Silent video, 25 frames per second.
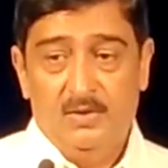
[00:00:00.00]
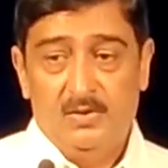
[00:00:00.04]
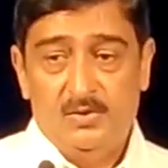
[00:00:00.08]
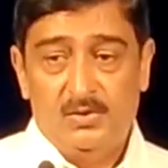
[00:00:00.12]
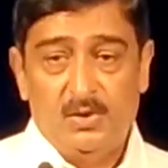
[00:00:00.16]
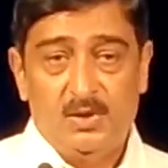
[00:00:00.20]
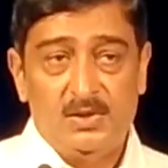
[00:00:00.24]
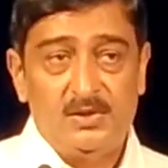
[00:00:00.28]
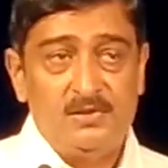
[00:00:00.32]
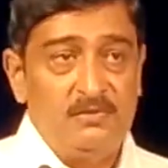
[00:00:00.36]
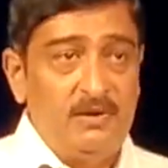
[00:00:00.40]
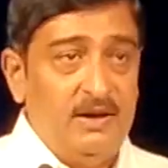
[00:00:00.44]

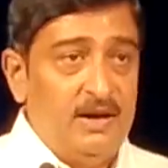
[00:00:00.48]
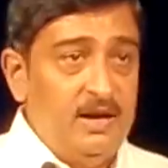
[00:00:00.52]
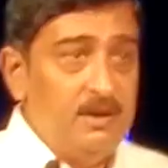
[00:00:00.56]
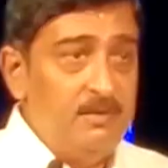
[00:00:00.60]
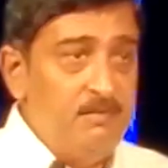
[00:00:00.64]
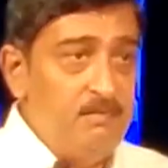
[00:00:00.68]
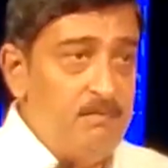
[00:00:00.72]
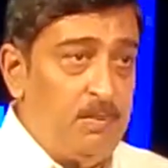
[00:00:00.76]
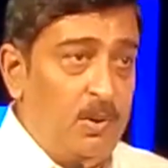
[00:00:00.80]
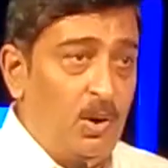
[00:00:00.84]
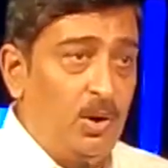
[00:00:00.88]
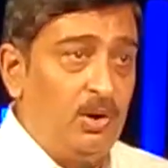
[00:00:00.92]
So it's very
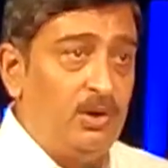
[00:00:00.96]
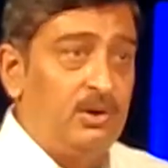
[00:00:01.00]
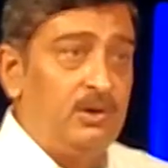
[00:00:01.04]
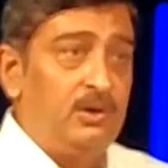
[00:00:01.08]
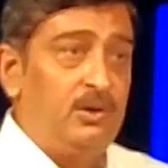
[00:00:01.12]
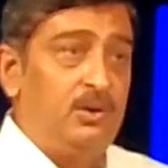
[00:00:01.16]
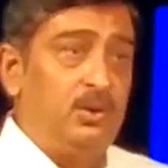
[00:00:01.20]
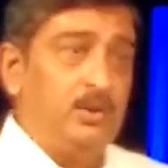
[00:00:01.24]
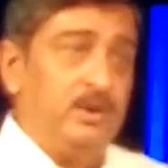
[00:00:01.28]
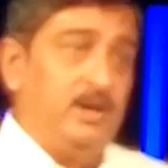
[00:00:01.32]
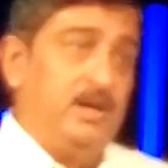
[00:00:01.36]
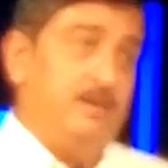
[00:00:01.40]

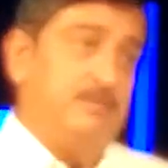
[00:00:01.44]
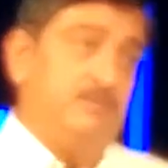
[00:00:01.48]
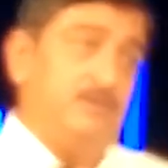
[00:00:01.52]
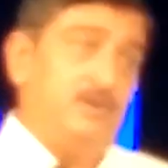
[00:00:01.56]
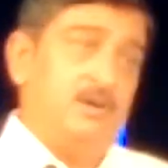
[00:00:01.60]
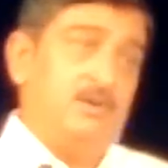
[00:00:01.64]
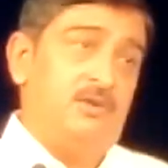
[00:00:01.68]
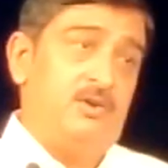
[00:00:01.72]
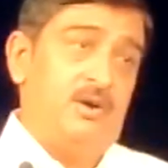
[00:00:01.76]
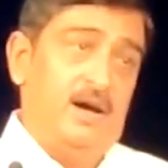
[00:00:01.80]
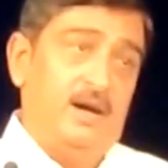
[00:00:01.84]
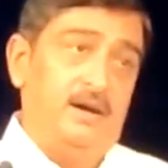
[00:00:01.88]
important to give
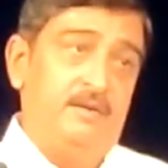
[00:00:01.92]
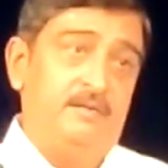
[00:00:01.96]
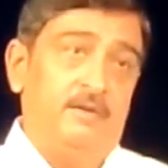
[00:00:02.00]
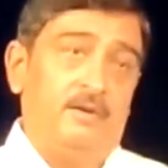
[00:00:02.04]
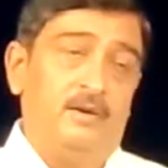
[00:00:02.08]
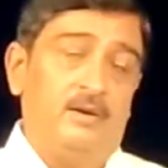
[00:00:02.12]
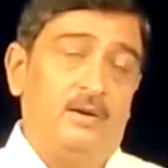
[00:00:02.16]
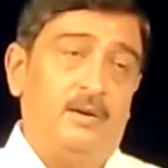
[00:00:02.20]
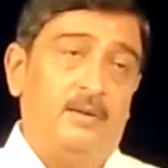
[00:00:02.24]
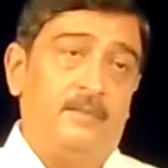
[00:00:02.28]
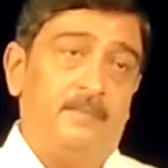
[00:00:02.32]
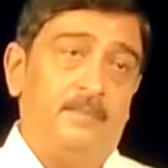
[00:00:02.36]
the
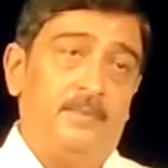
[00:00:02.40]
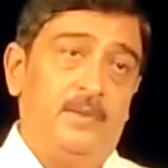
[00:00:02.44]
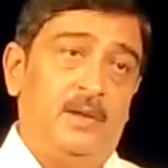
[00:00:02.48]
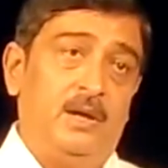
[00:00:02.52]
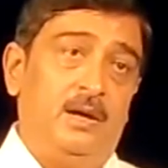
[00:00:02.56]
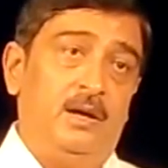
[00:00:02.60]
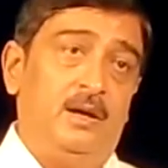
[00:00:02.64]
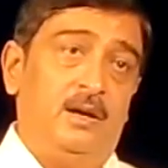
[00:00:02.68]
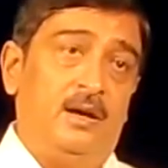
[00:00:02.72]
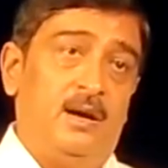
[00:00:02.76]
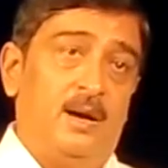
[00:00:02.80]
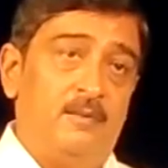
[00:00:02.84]
driver
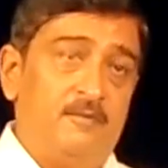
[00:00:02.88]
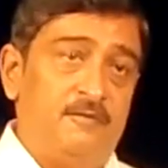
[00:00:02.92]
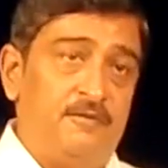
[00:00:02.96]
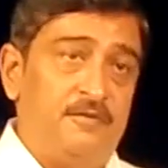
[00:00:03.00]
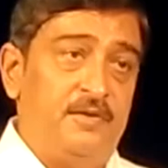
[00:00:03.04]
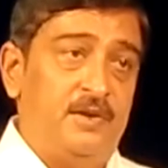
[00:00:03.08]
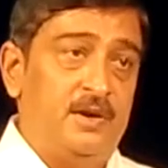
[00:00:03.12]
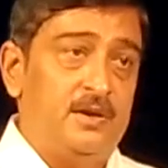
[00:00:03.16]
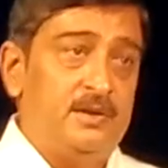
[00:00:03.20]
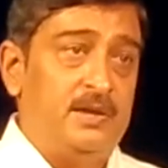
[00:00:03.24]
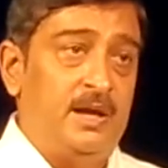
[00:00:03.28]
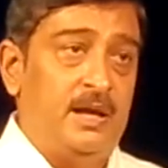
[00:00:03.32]
the
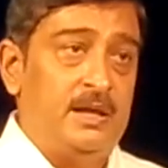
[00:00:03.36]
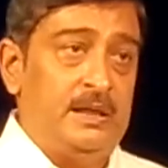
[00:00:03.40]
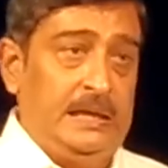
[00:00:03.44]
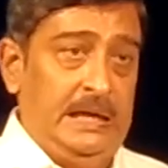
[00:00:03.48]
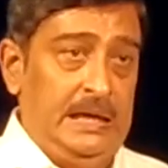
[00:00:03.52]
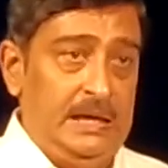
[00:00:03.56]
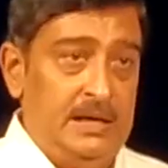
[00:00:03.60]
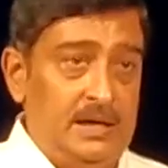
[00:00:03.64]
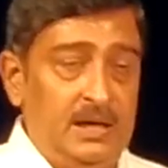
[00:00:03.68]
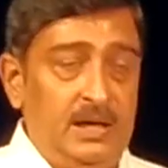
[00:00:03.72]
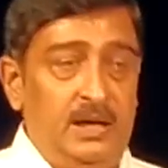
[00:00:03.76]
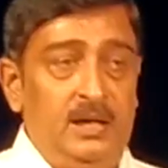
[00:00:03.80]
comfort that
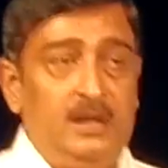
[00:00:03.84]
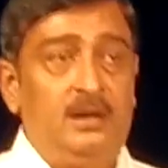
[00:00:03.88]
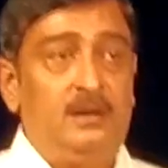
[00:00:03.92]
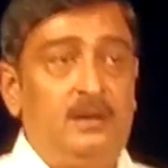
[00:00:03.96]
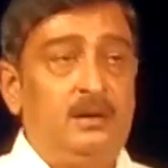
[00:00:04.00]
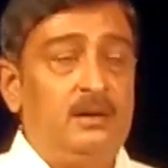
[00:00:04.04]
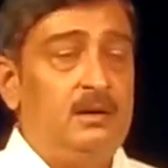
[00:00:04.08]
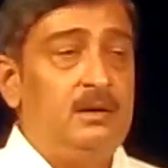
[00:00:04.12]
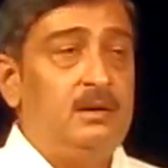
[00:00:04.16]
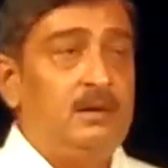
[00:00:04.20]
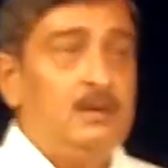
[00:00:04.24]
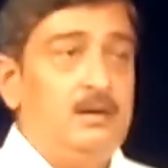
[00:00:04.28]
they
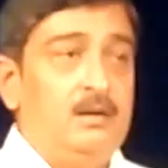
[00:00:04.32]
need